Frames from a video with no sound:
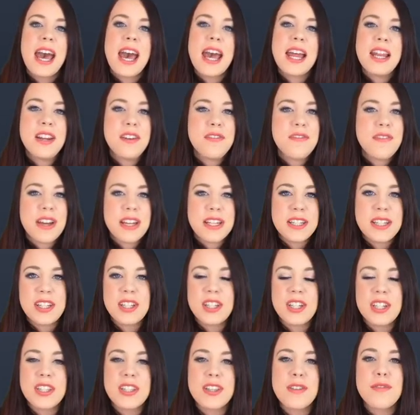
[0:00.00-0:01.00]
and
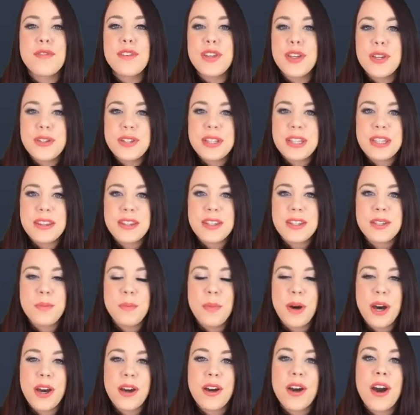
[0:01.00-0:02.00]
advantages of using the
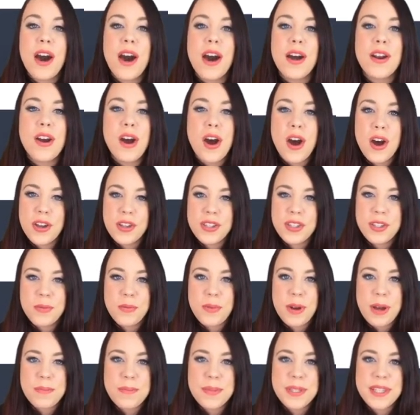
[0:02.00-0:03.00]
SmartCard on the
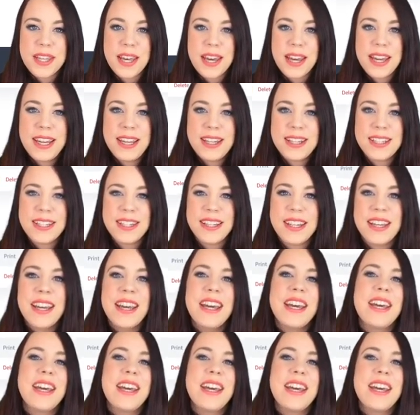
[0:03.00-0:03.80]
website.